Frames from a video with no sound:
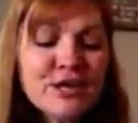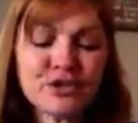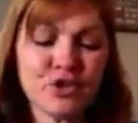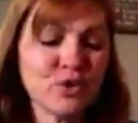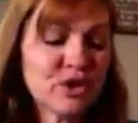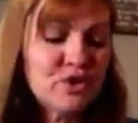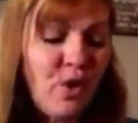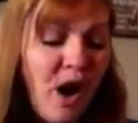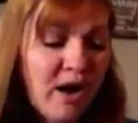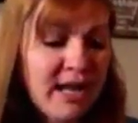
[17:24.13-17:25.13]
So you can do
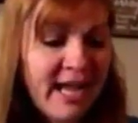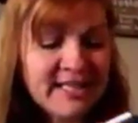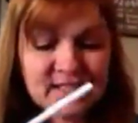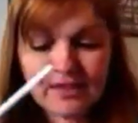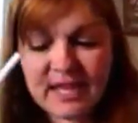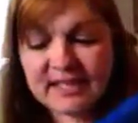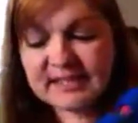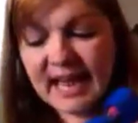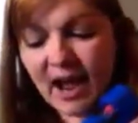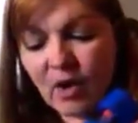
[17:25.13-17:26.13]
all kinds of
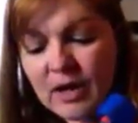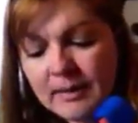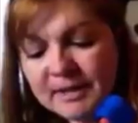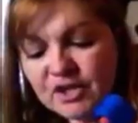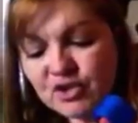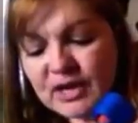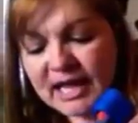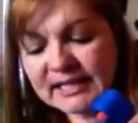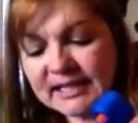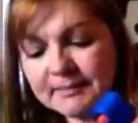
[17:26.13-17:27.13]
things now because you're
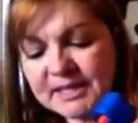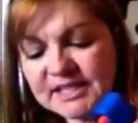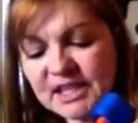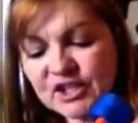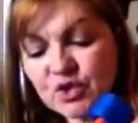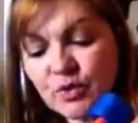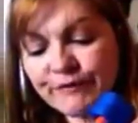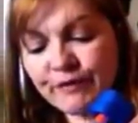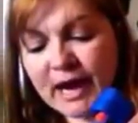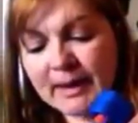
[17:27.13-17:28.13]
not limited to a
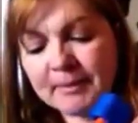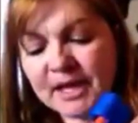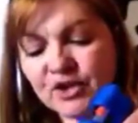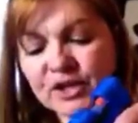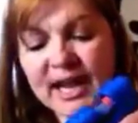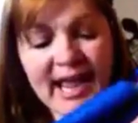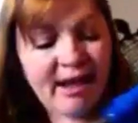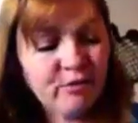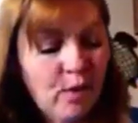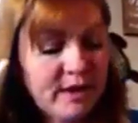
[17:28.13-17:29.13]
frame, and you're going to
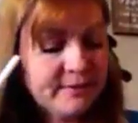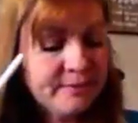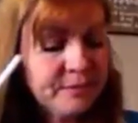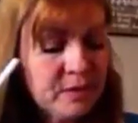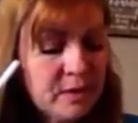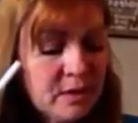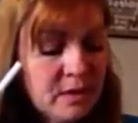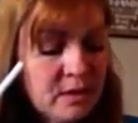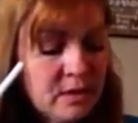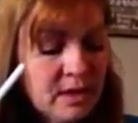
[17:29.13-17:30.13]
have one.
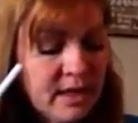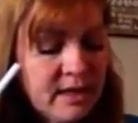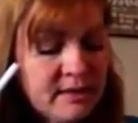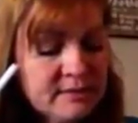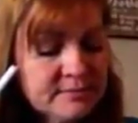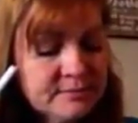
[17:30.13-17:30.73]
Okay?